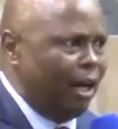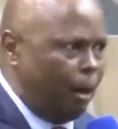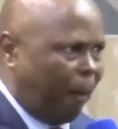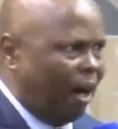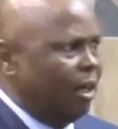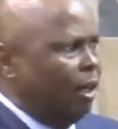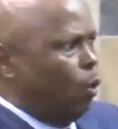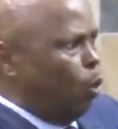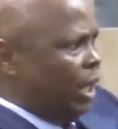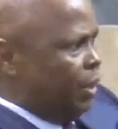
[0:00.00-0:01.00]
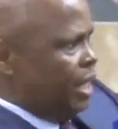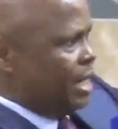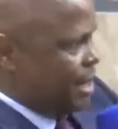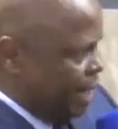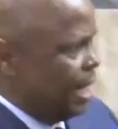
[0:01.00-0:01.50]
up with the
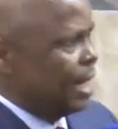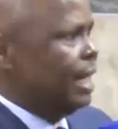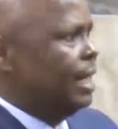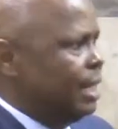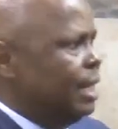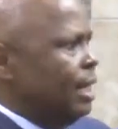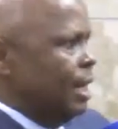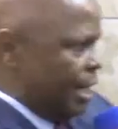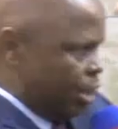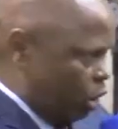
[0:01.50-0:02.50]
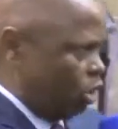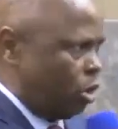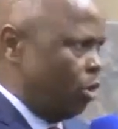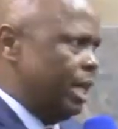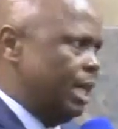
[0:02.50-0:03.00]
DNA that is
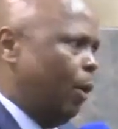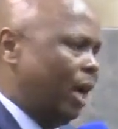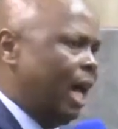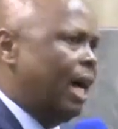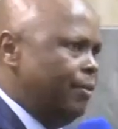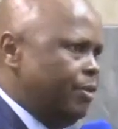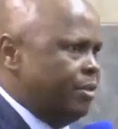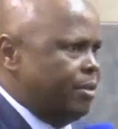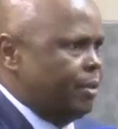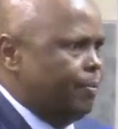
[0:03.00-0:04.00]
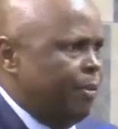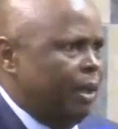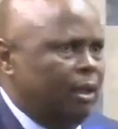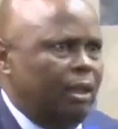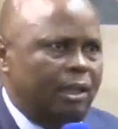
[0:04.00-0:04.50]
also in our lives.
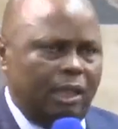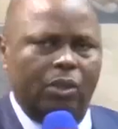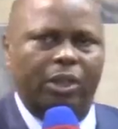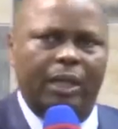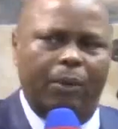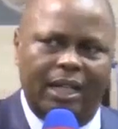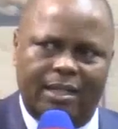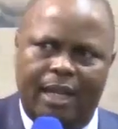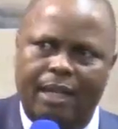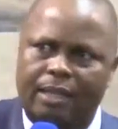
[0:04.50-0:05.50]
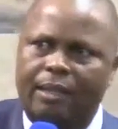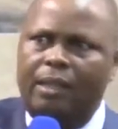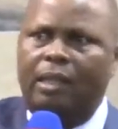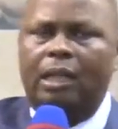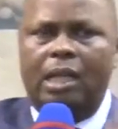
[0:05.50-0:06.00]
Did you hear what I said?
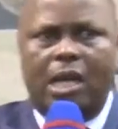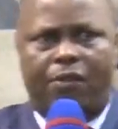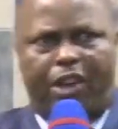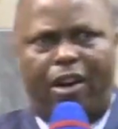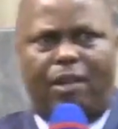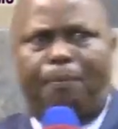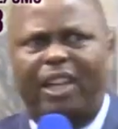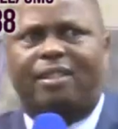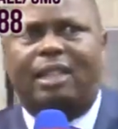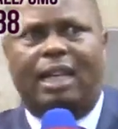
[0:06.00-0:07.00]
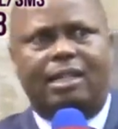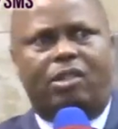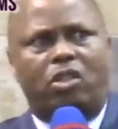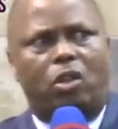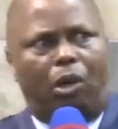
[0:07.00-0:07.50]
If you're in
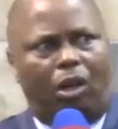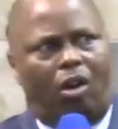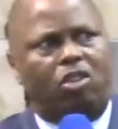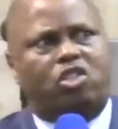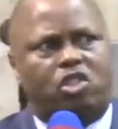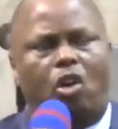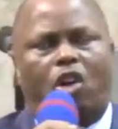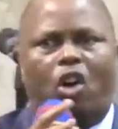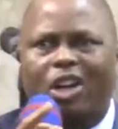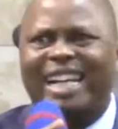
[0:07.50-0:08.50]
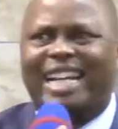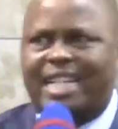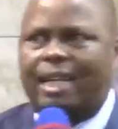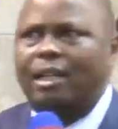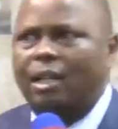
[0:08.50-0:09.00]
business, you will also
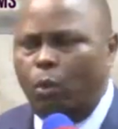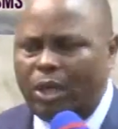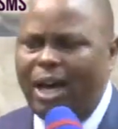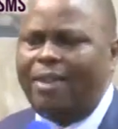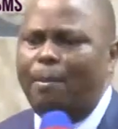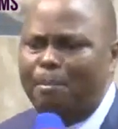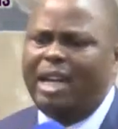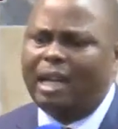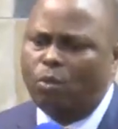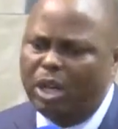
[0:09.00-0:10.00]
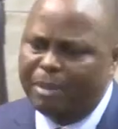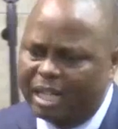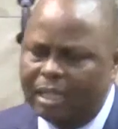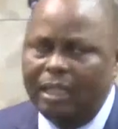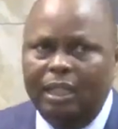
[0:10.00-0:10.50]
connect with other men and
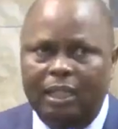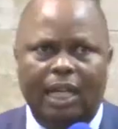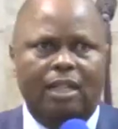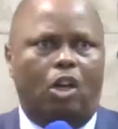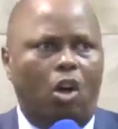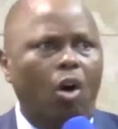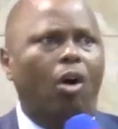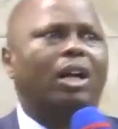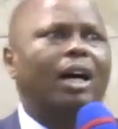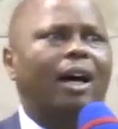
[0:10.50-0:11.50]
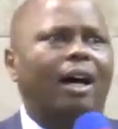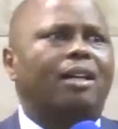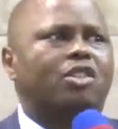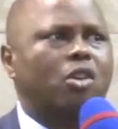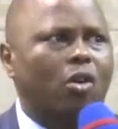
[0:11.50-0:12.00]
women that God
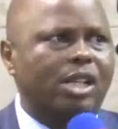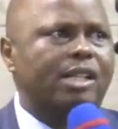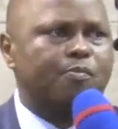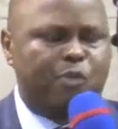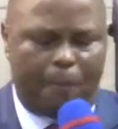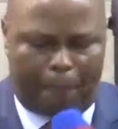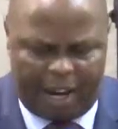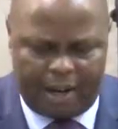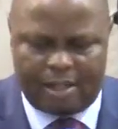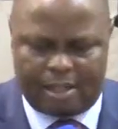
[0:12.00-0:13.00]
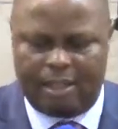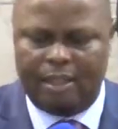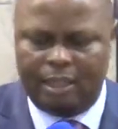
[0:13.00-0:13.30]
has already prepared